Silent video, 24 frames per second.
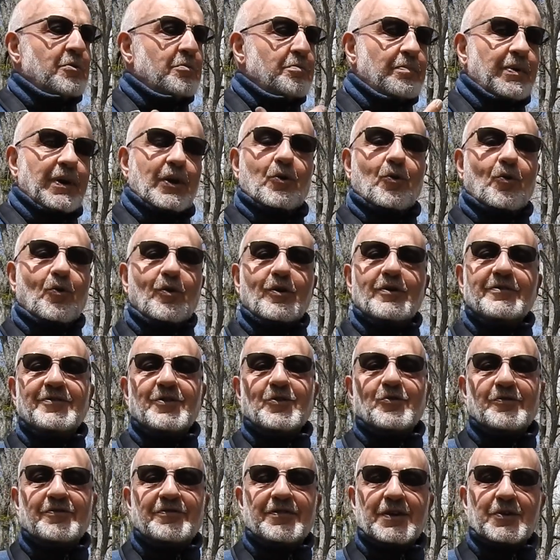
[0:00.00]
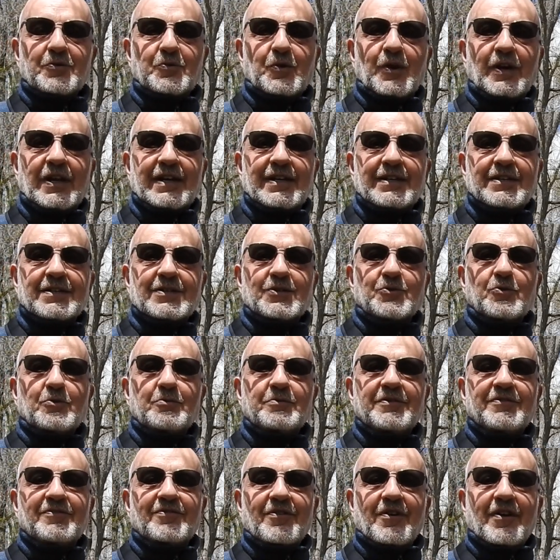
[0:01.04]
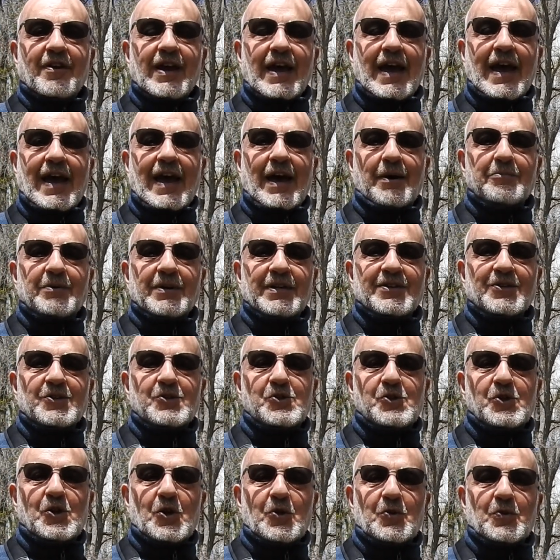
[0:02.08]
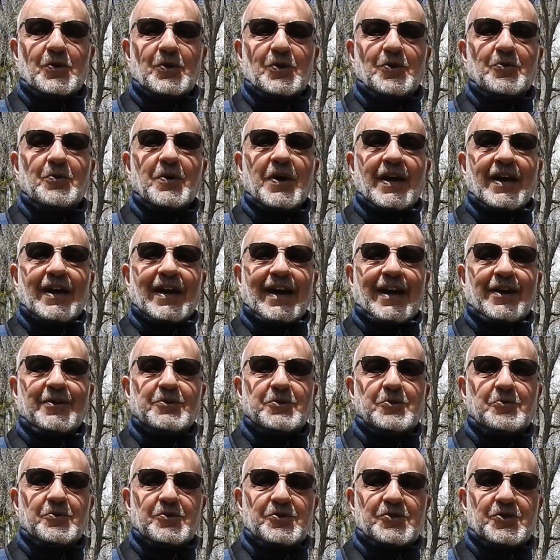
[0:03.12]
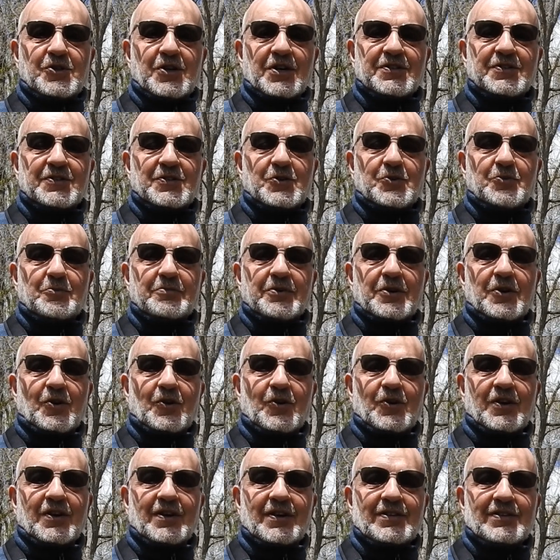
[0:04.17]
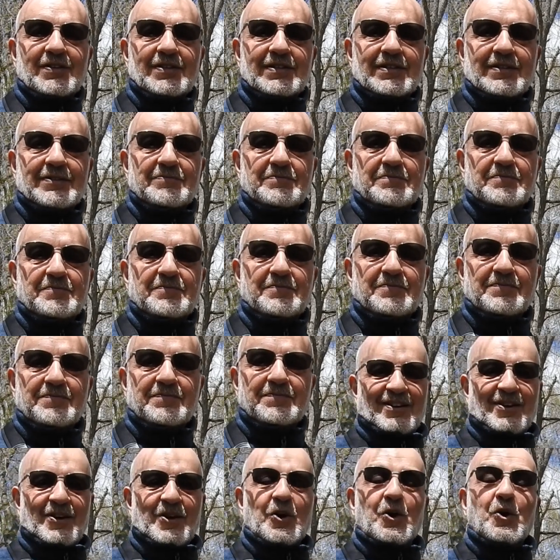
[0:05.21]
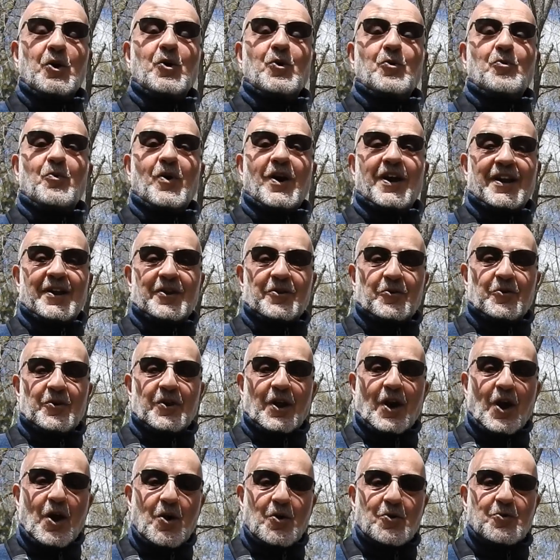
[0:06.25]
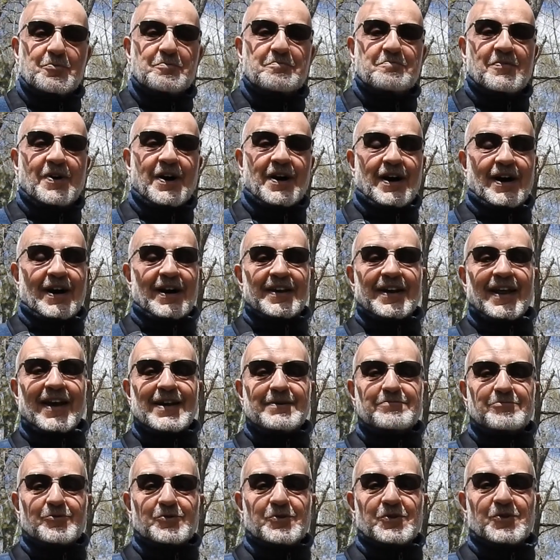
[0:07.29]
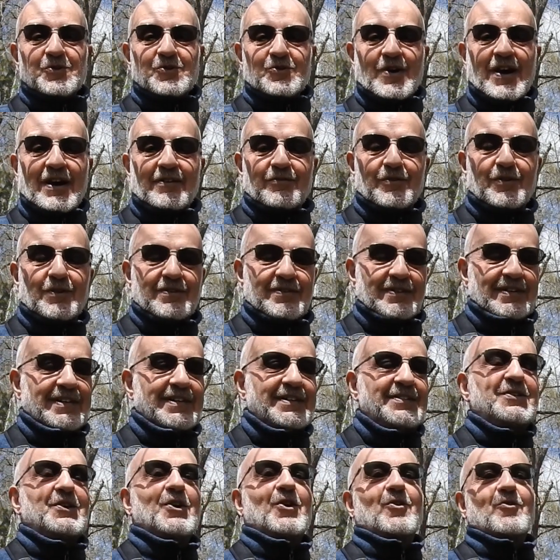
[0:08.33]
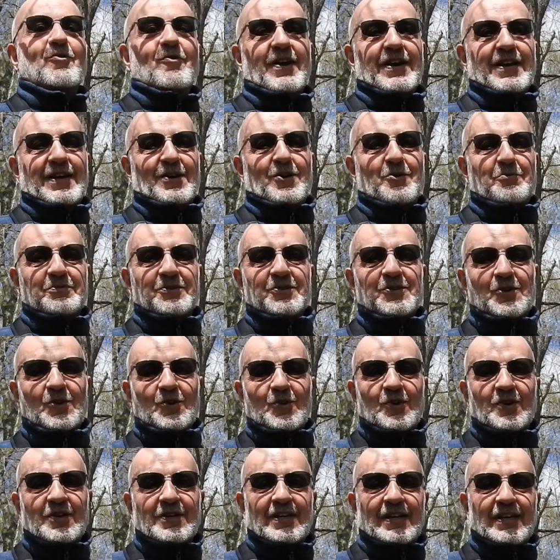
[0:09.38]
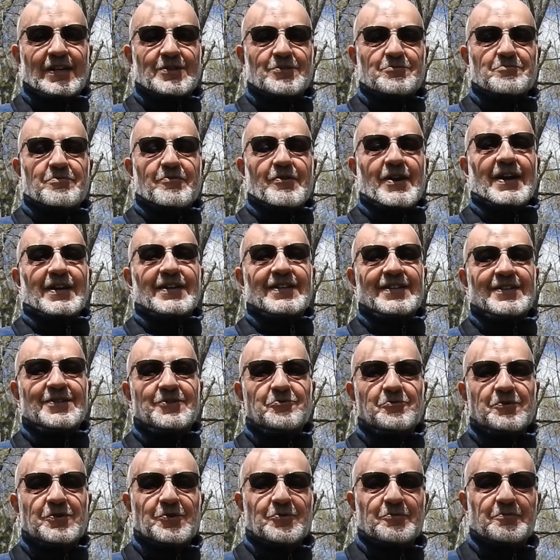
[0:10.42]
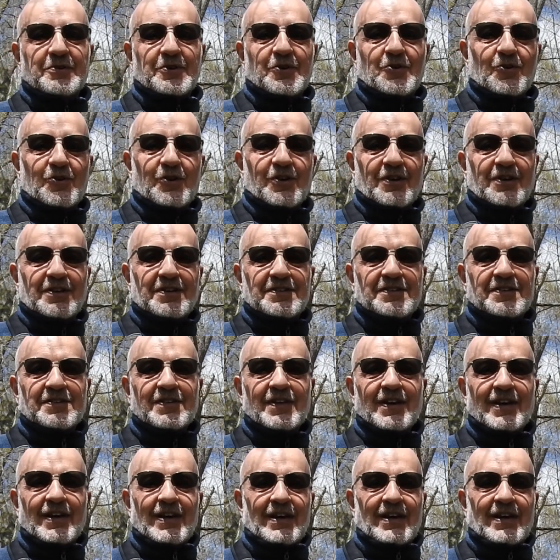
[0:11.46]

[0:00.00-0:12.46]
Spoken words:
But all of your field leaders will be very happy to show you how to adjust your binoculars. While you're at home, unable to travel, it's a great opportunity to practice with your binoculars